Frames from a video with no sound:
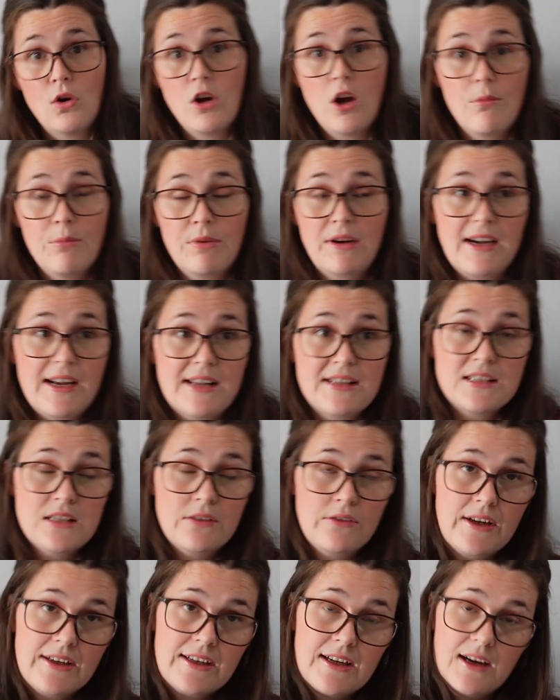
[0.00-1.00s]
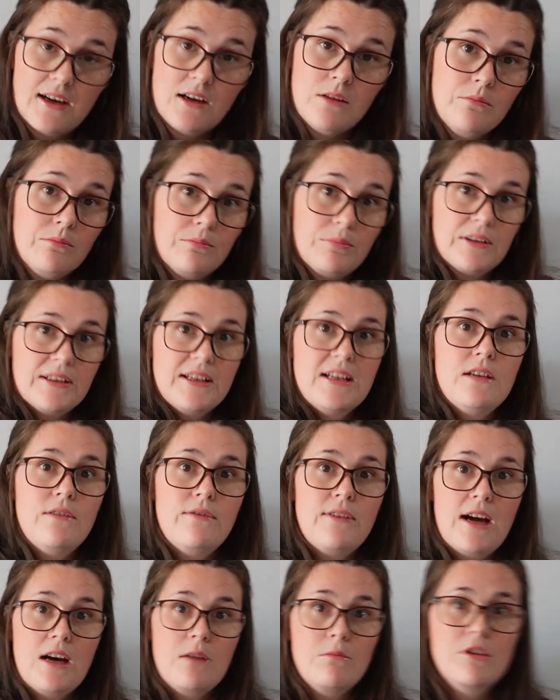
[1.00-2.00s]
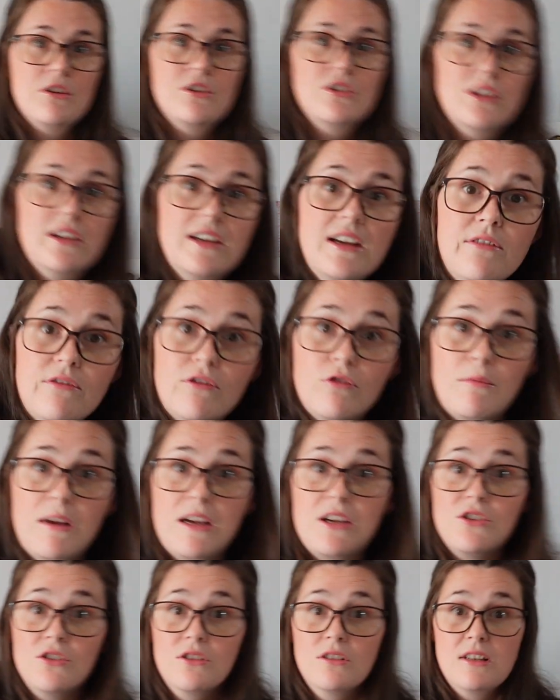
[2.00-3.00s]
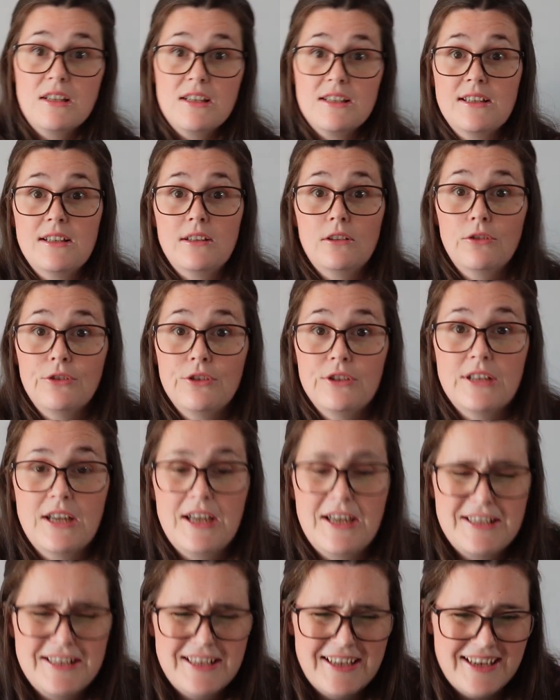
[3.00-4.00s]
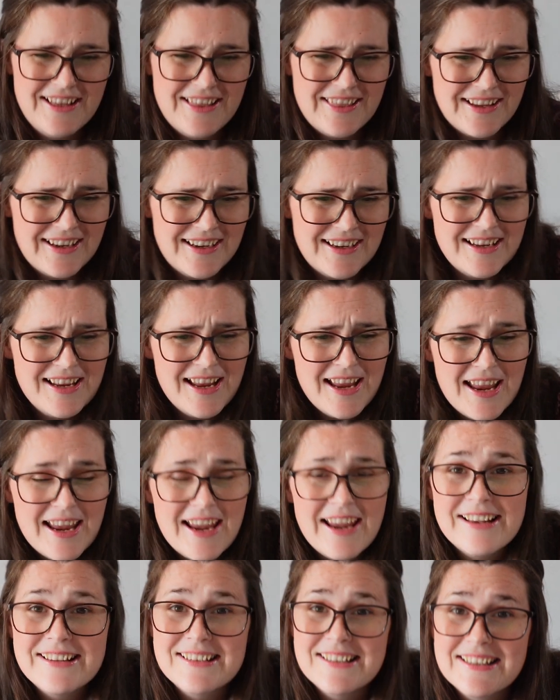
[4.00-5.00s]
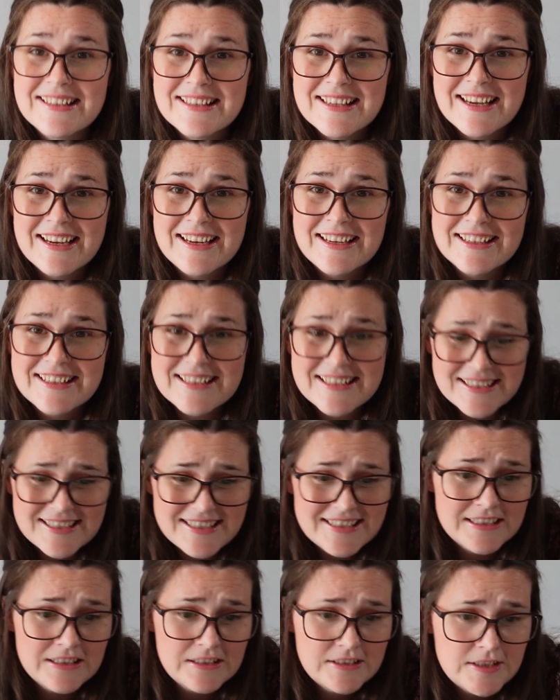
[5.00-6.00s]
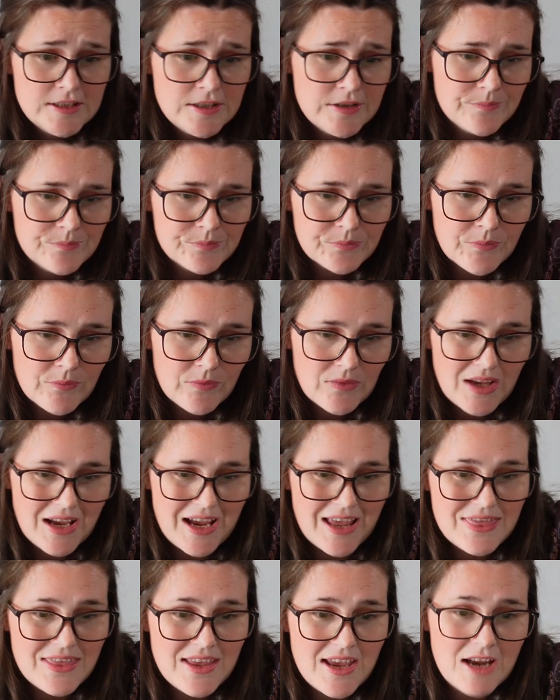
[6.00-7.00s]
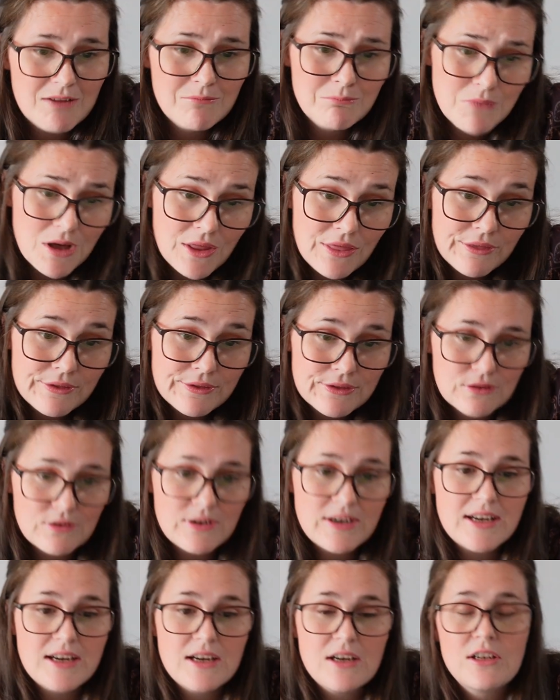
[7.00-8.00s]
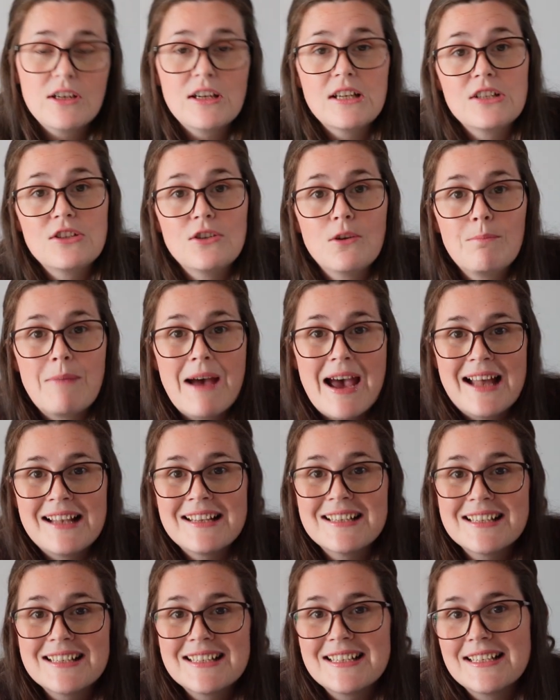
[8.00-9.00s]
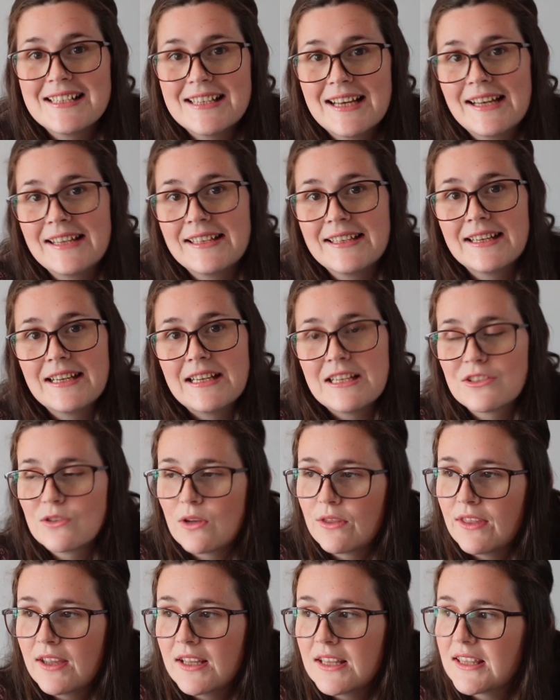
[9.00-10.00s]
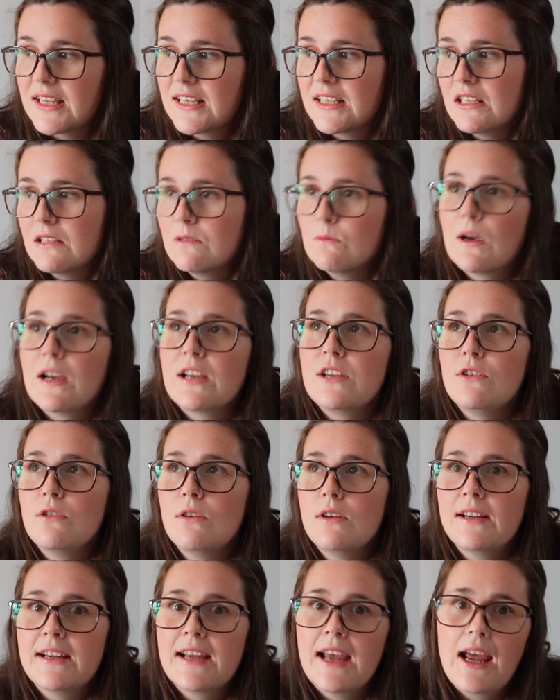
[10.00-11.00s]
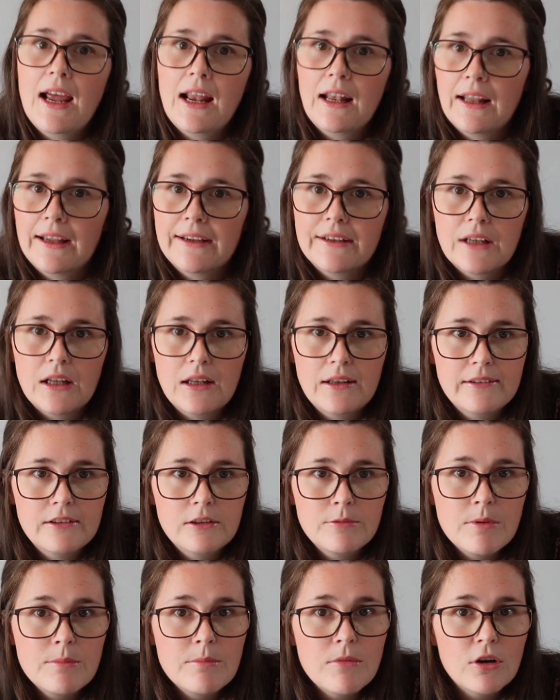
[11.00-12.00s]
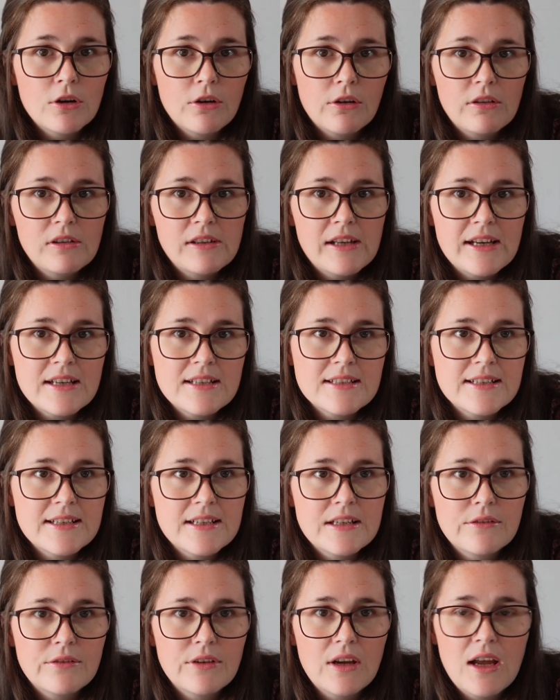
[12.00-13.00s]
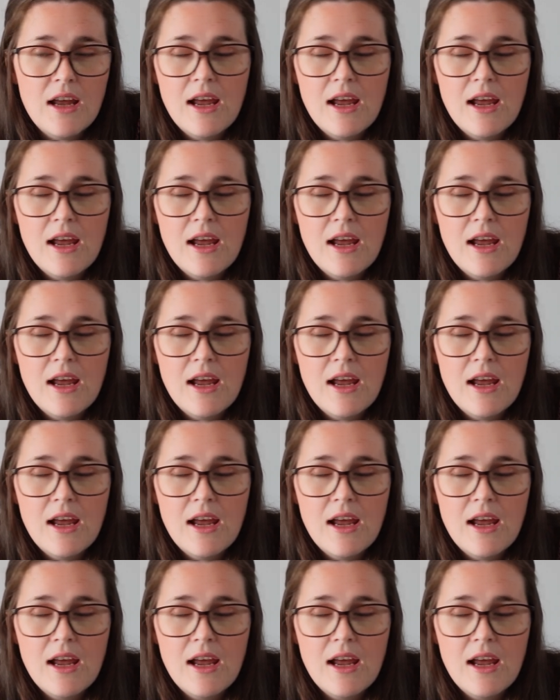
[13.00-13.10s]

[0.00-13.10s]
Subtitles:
comprehensive. I can't believe how much like information is included in that. It's insane, isn't it? And then month three is your pants design kit. So I think this is where you can get like a little bit more creative,